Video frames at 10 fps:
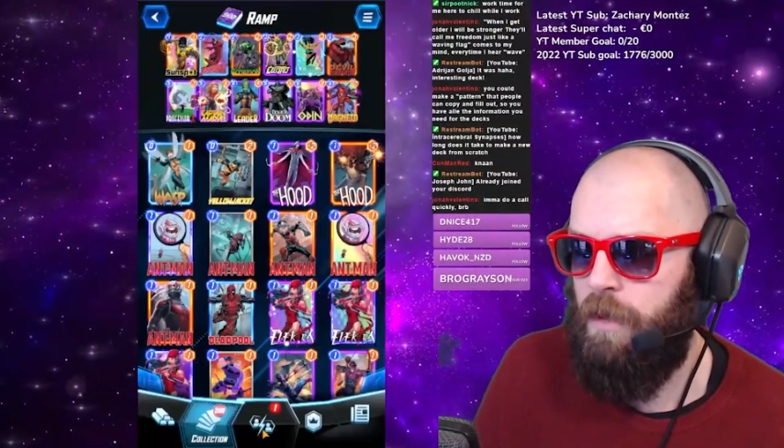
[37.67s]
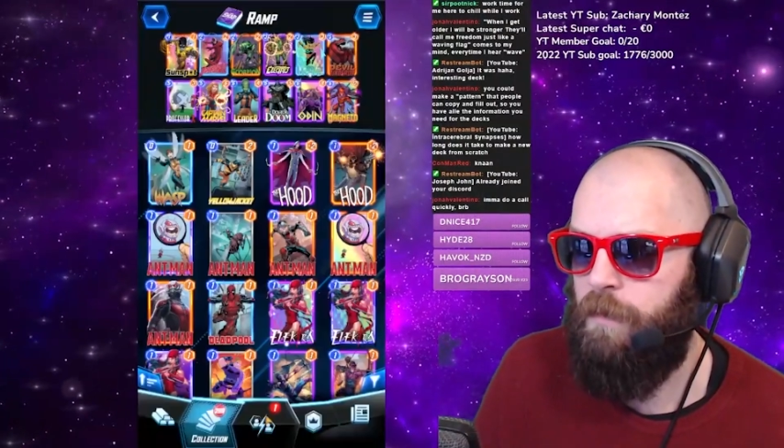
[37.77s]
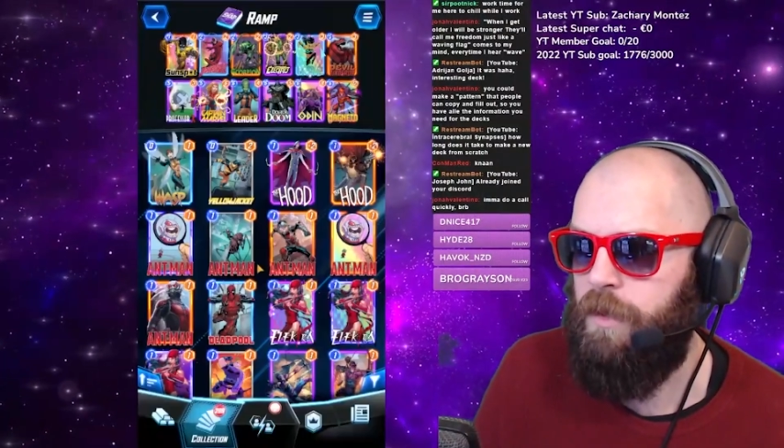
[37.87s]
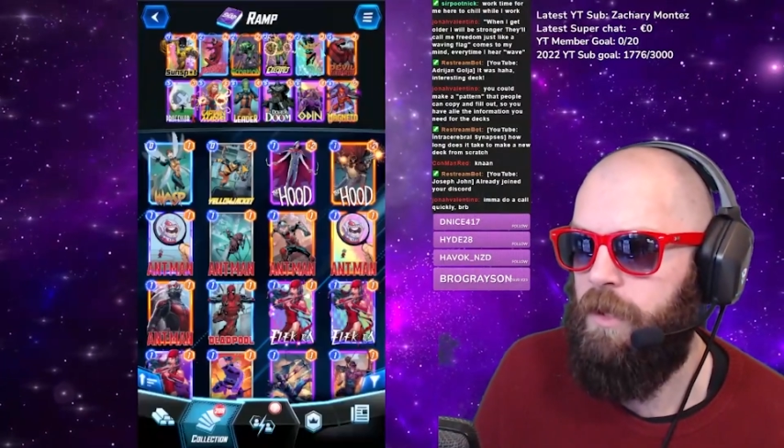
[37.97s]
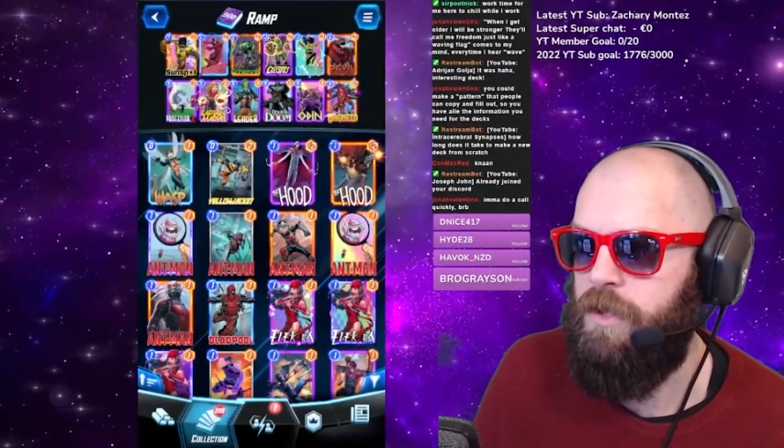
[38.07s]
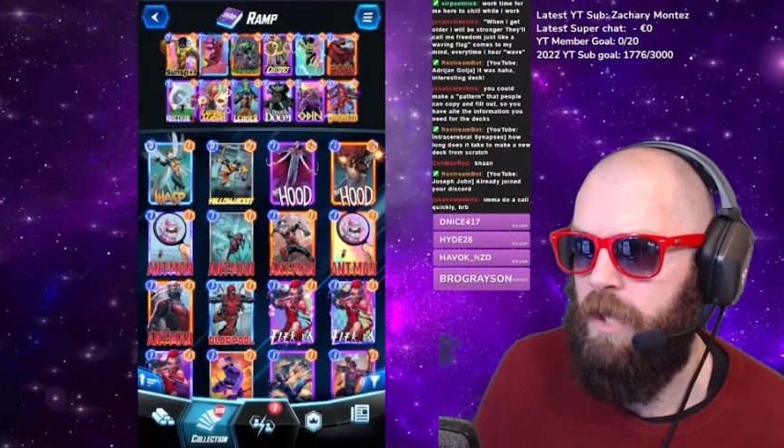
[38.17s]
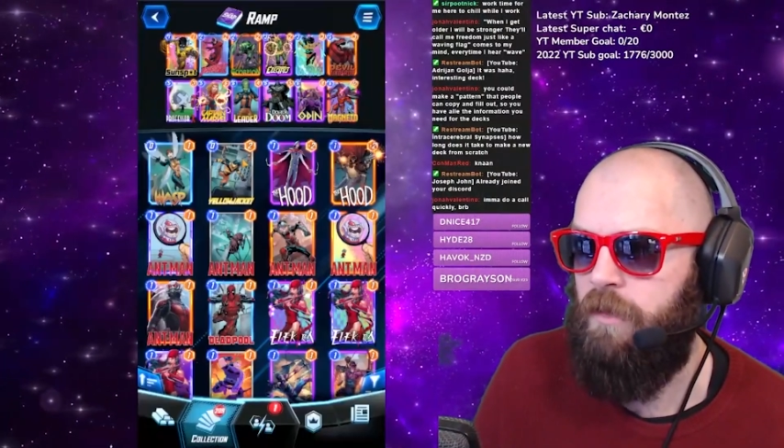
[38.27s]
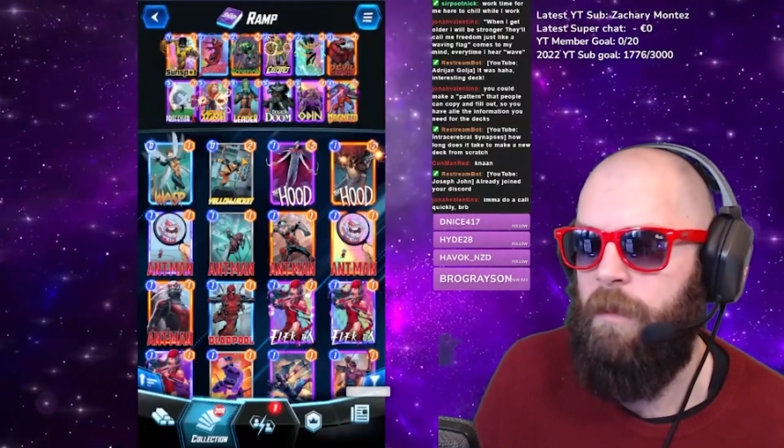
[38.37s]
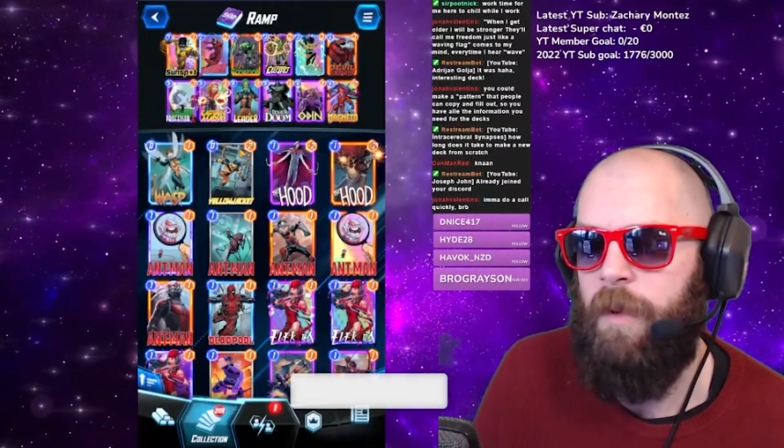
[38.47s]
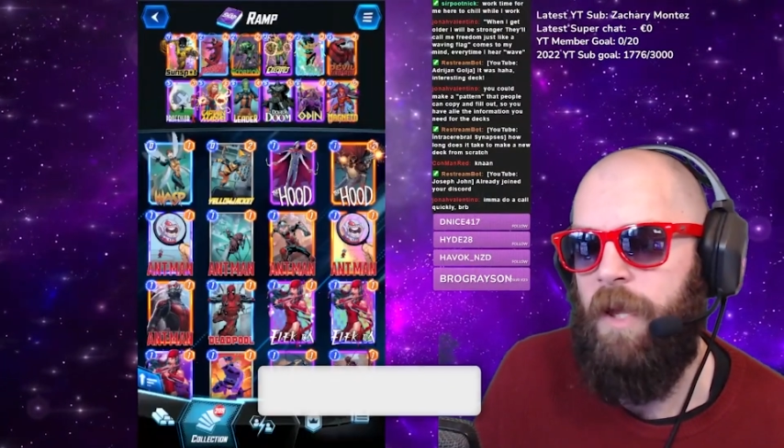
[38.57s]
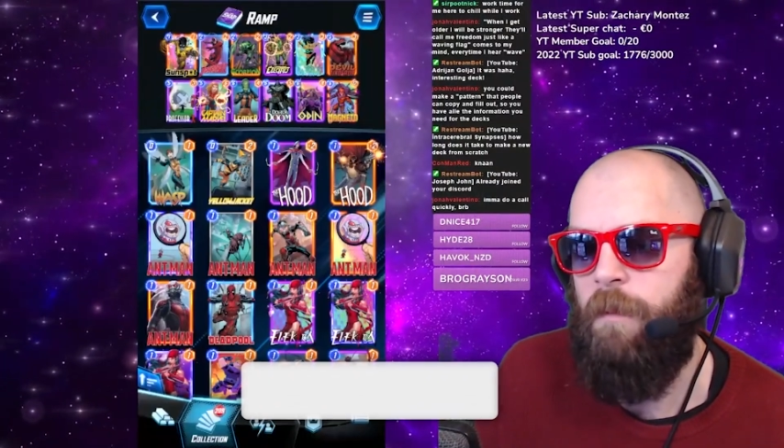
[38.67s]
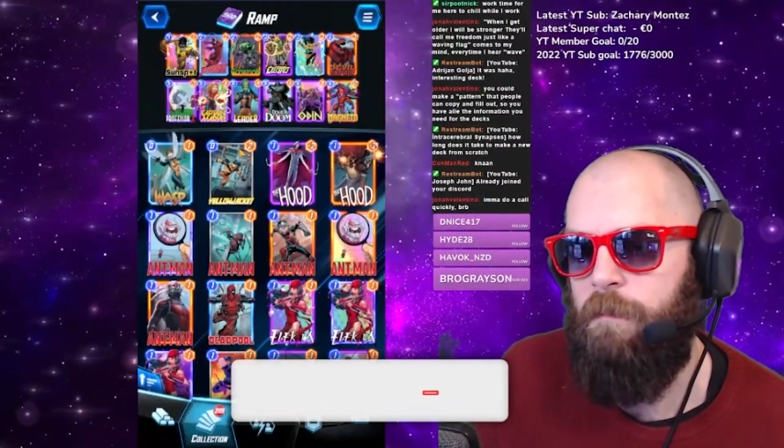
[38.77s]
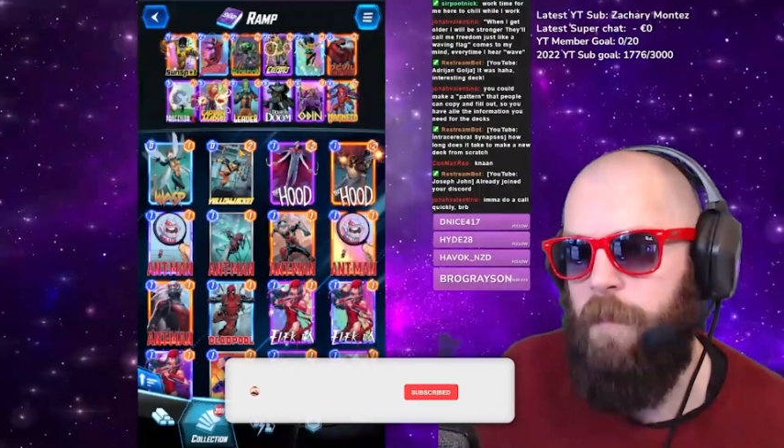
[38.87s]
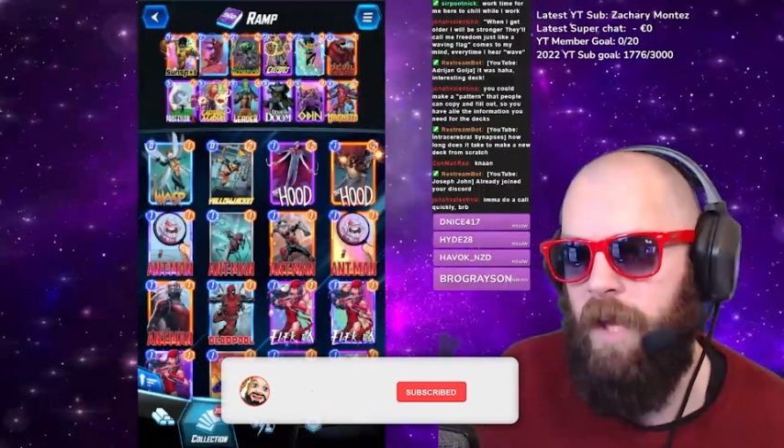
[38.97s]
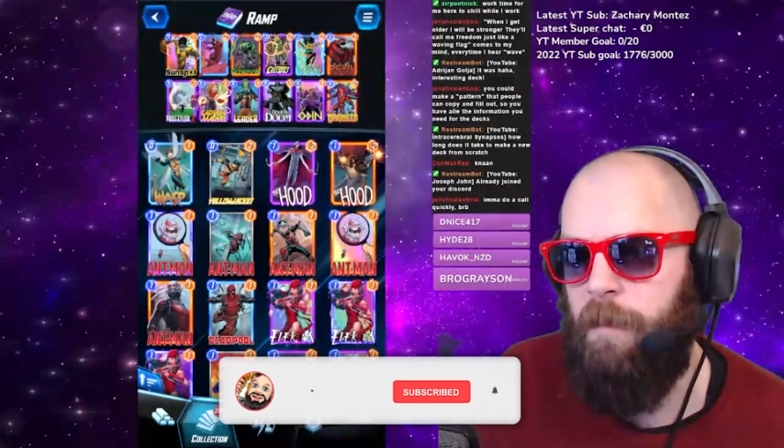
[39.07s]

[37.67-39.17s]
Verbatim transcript: but you're generally playing big,